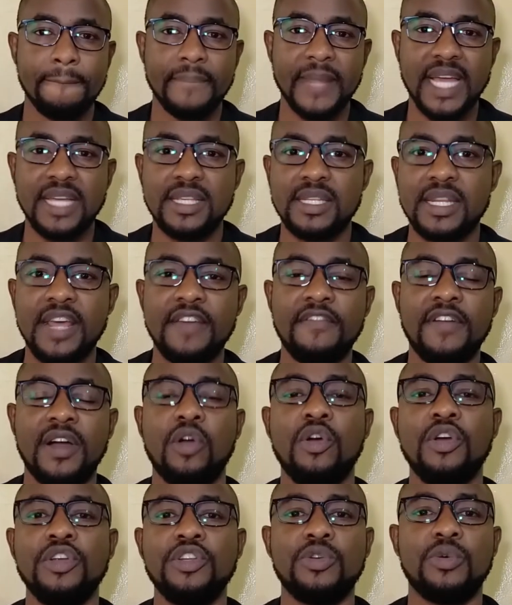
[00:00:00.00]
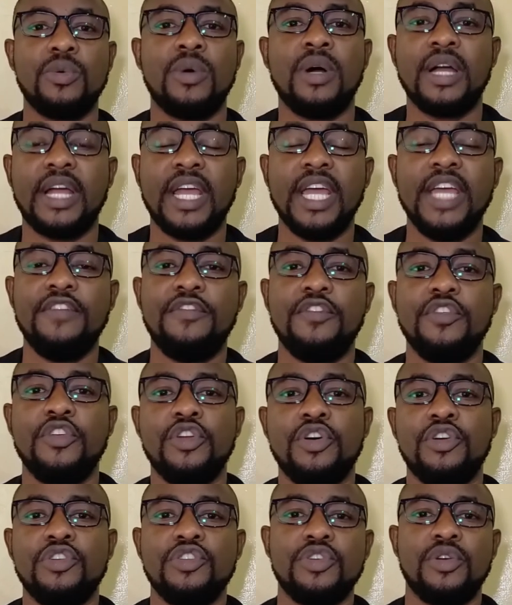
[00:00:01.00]
It's never going to work if you
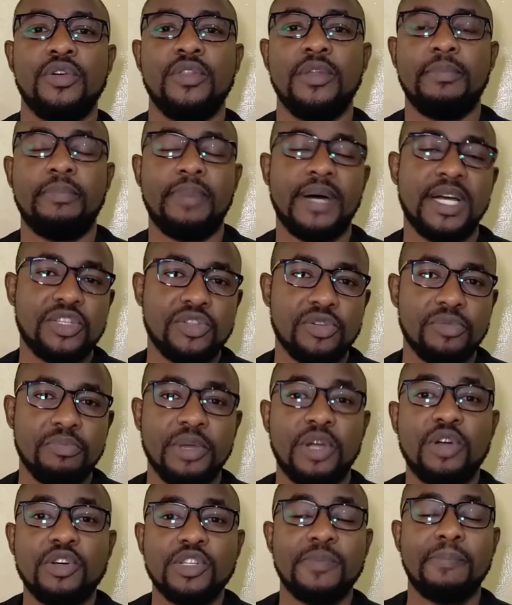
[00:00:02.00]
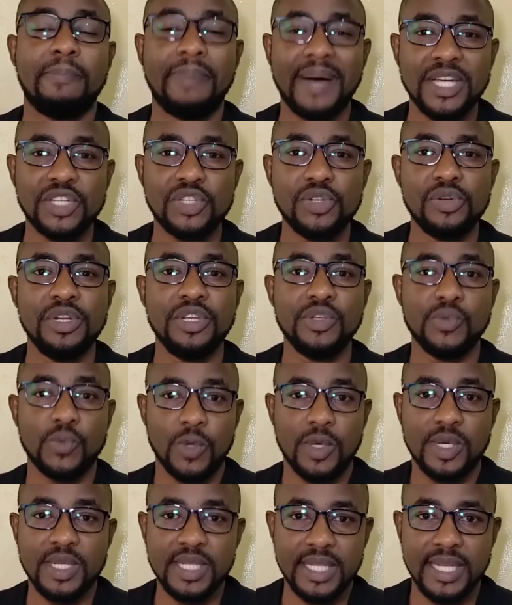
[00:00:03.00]
don't show the passion, because passion is
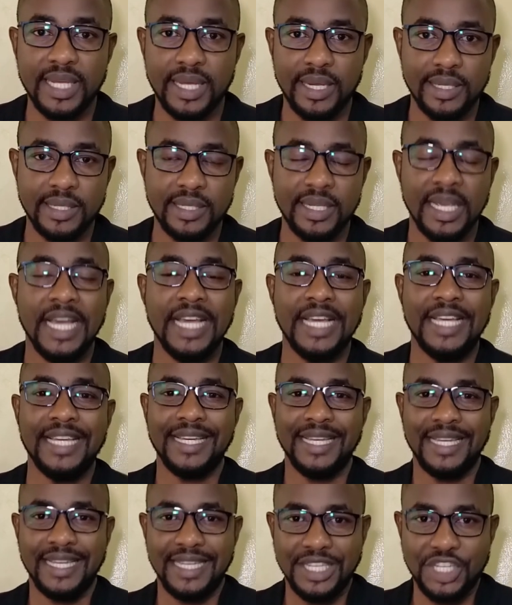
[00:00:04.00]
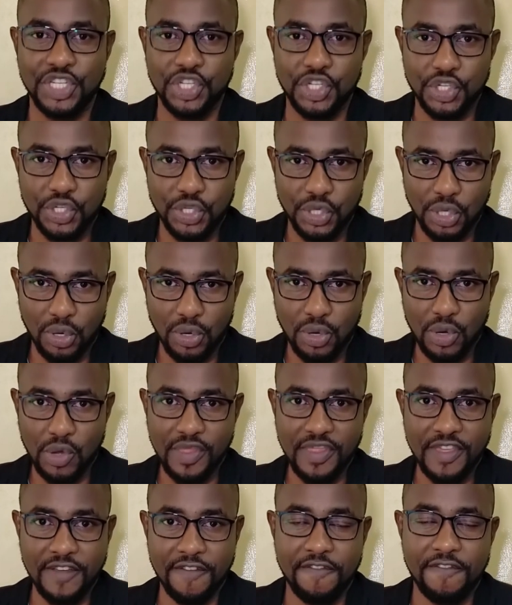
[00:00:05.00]
what sells. Show
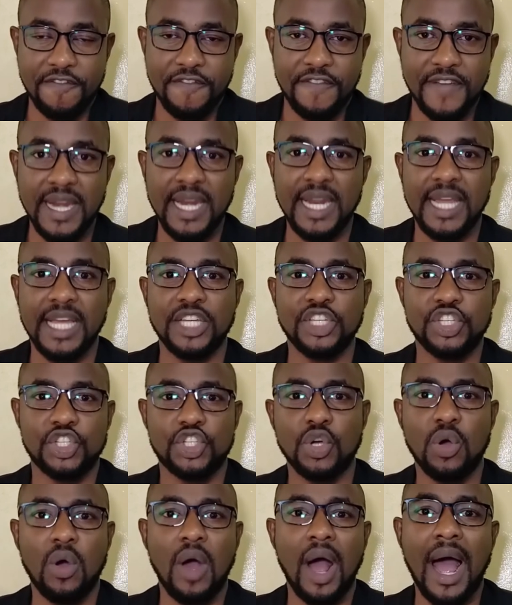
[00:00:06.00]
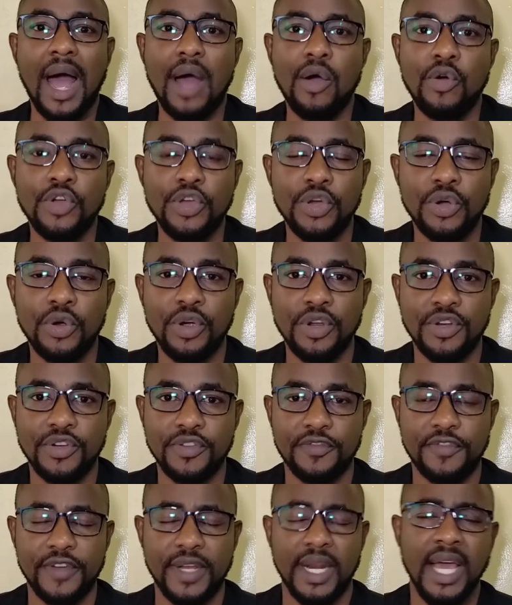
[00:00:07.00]
the feeling, show how you're going
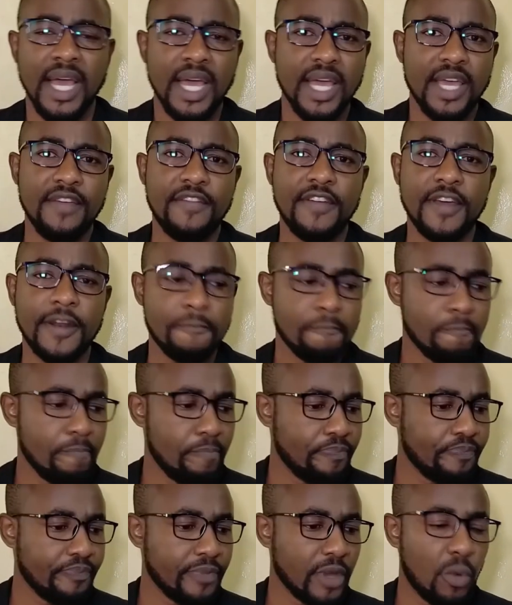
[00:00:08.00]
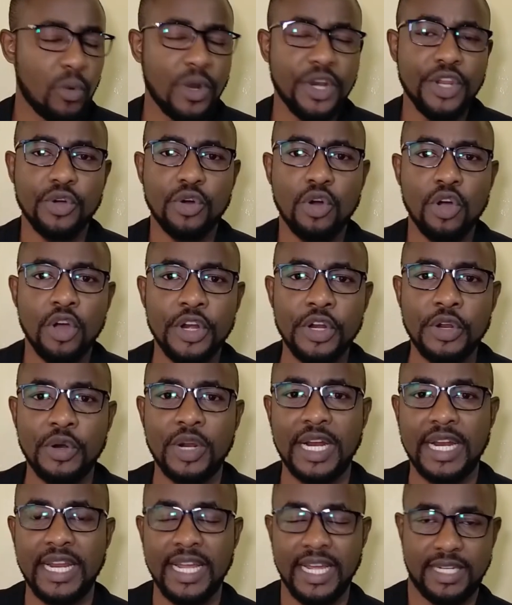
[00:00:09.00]
to feel. Even when you're going on
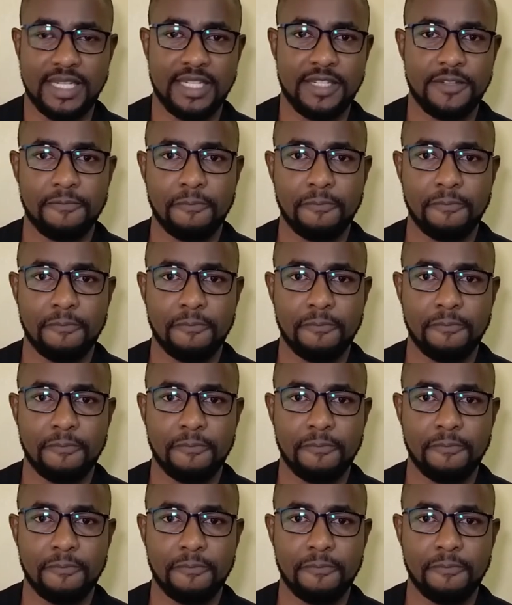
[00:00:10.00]
a date,